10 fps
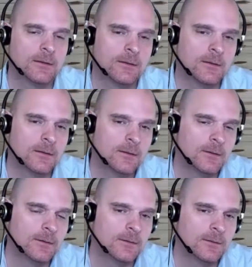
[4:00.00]

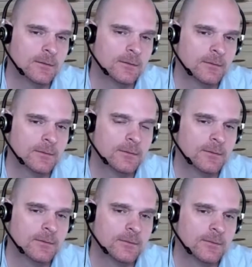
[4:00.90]

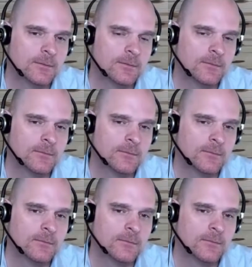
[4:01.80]

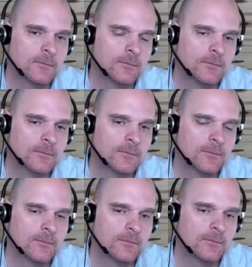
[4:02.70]

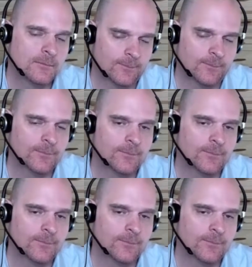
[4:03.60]
(silent)